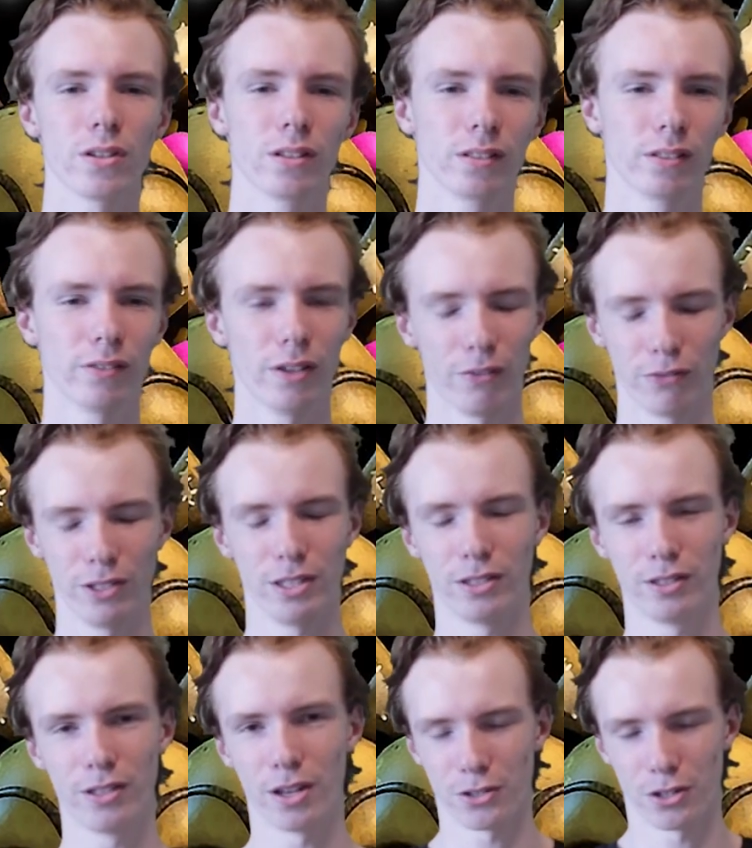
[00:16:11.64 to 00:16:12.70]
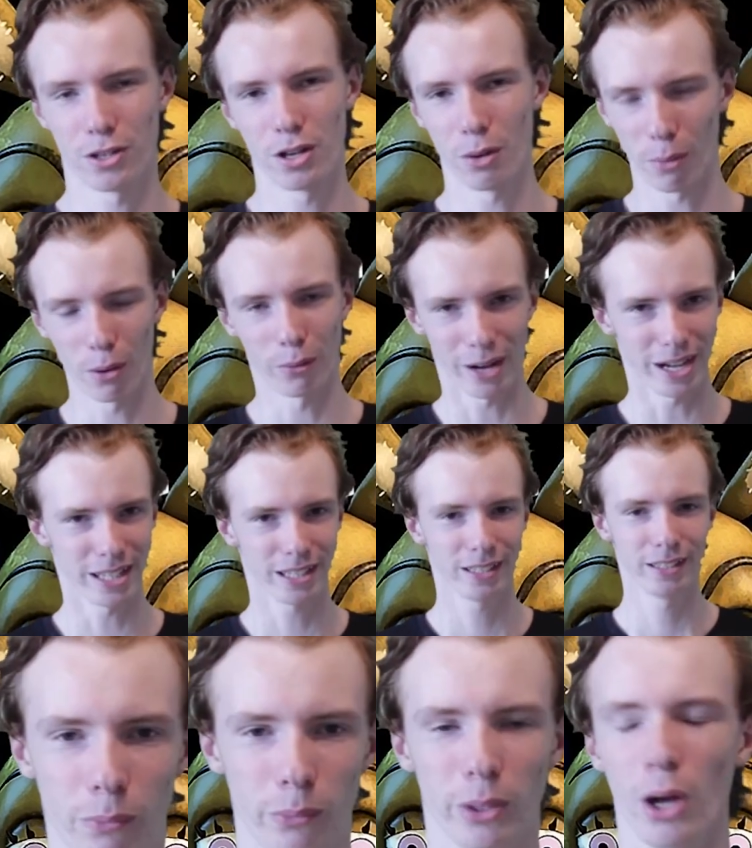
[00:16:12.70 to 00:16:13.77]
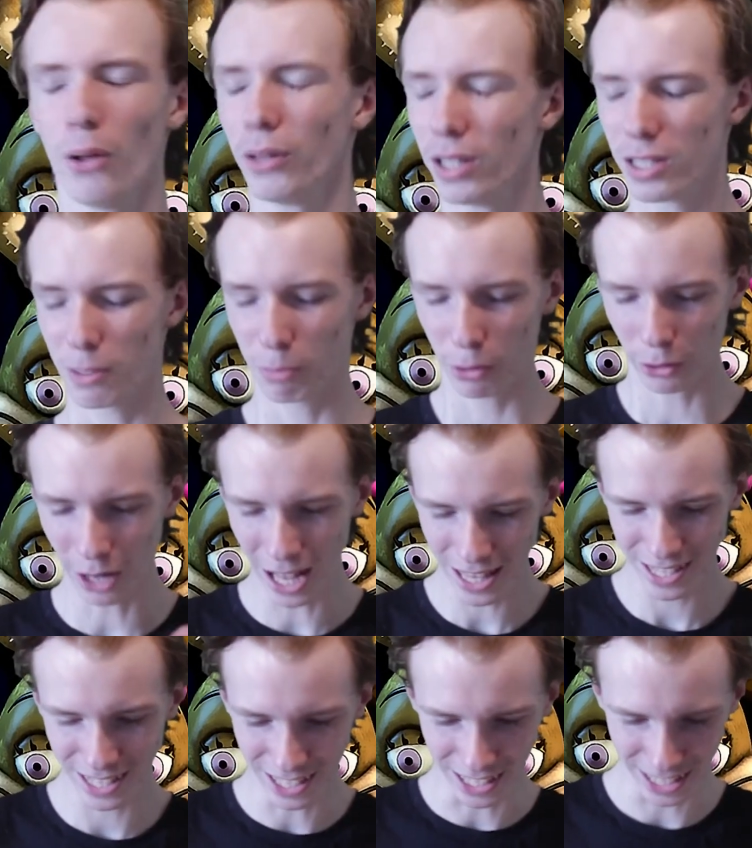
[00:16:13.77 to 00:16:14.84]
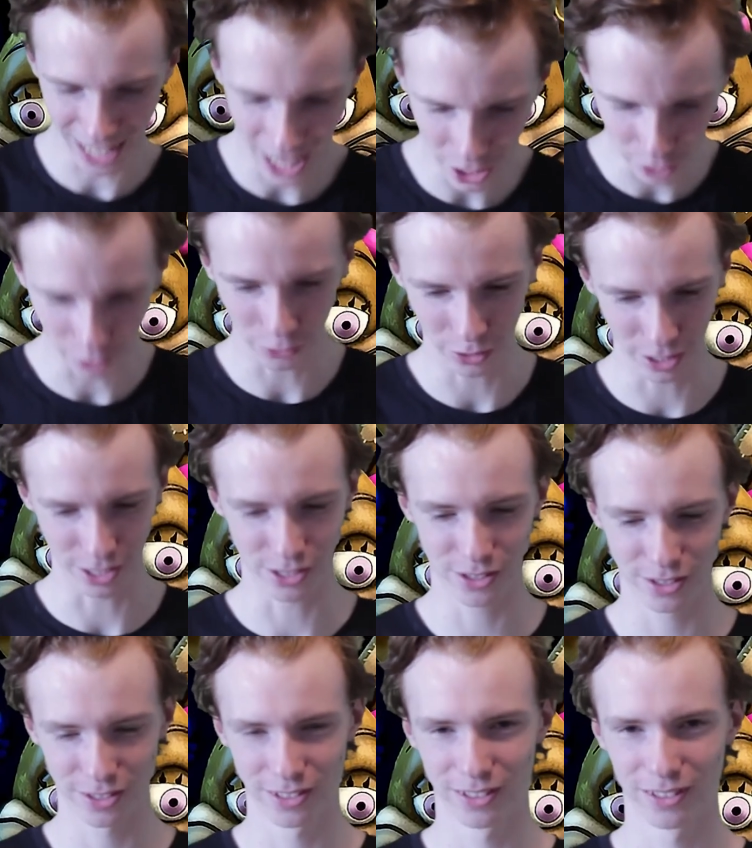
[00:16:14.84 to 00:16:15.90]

and if he doesn't know already. We all need to put our heads together for this